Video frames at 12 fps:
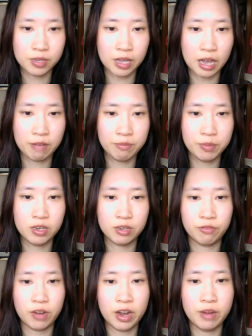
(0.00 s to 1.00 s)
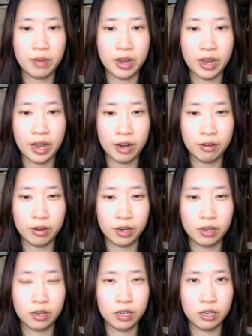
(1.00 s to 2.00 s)
that have been defined by
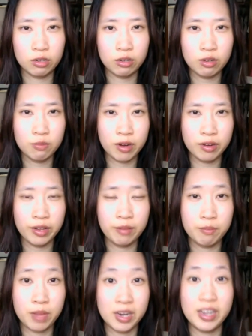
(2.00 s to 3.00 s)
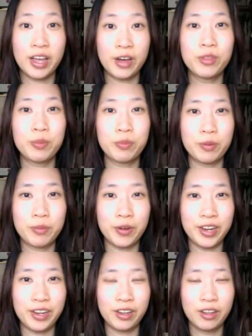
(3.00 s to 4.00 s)
Eric include many
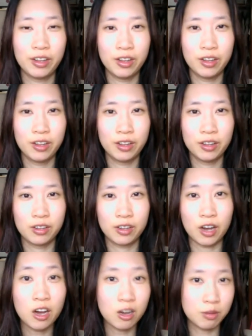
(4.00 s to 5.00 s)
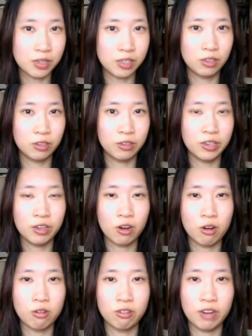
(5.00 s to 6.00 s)
health-promoting carbs, including
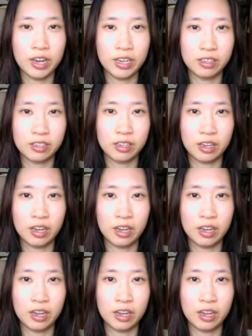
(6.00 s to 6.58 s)
whole grains.